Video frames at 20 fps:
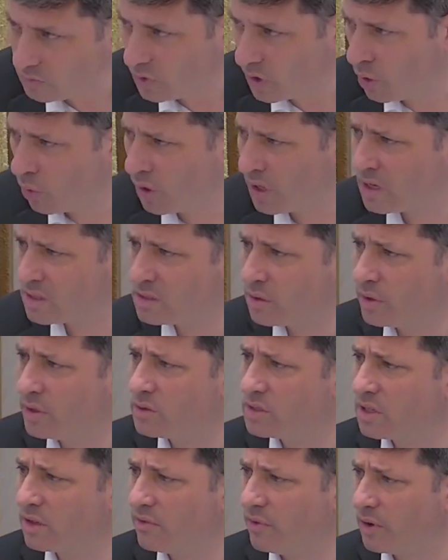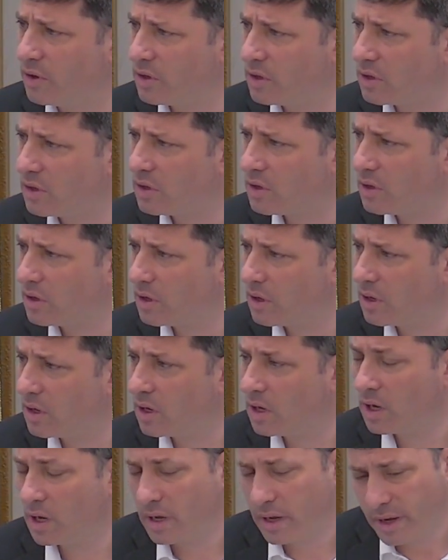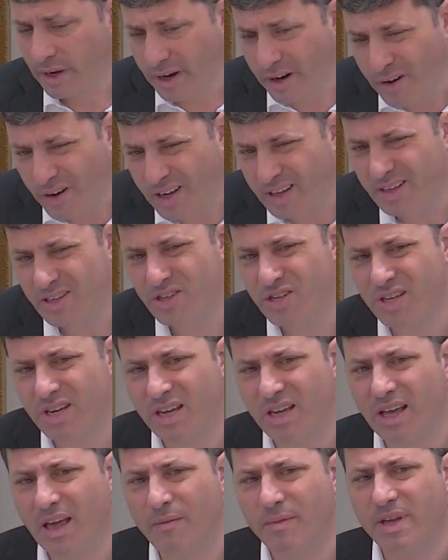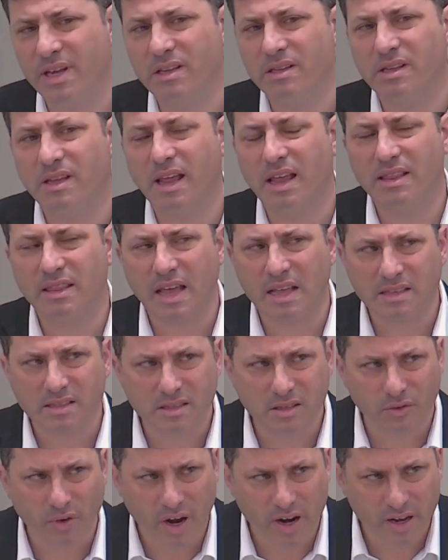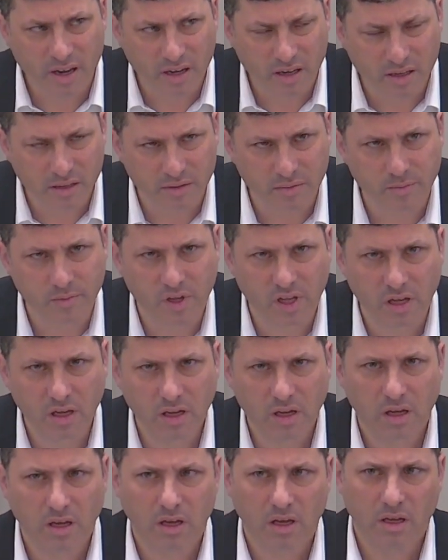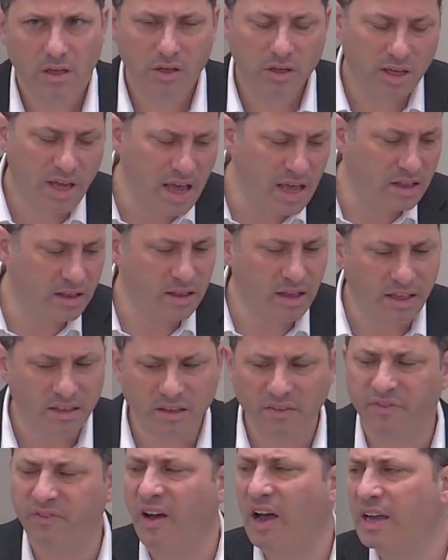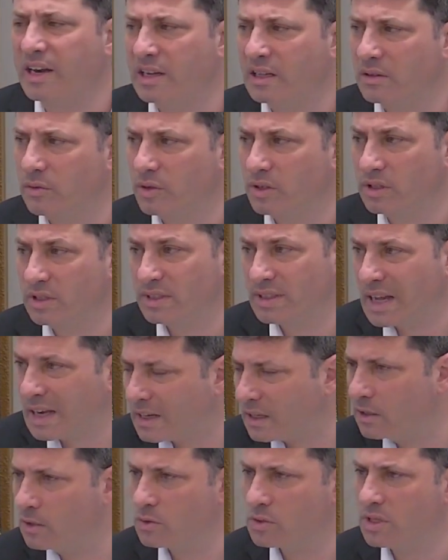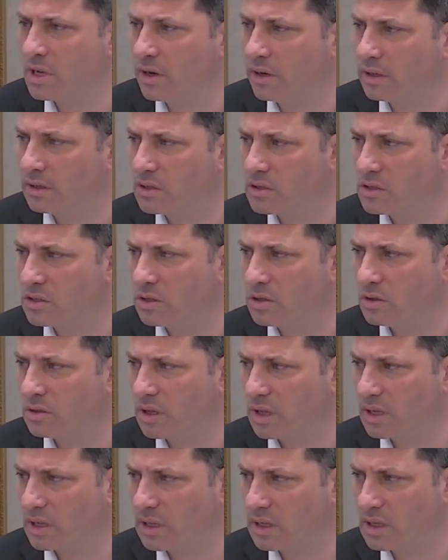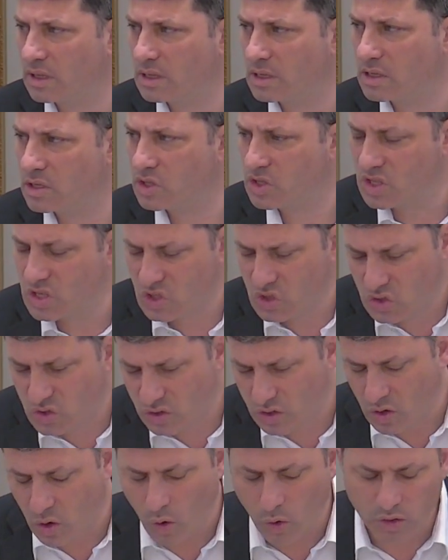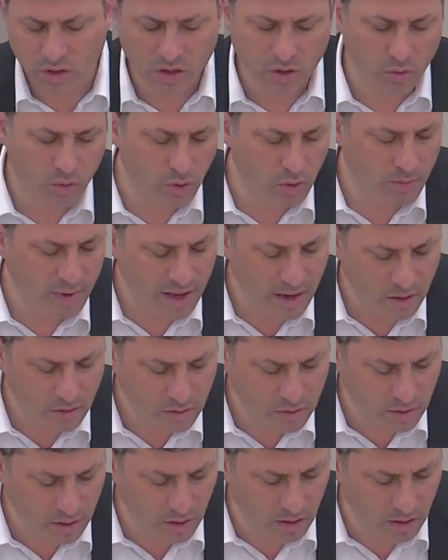What else are we using it for? Air conditioning. I mean, that, that's already, you can't like define it. What, you're not going to use the air conditioner, like this cold in the room. I don't.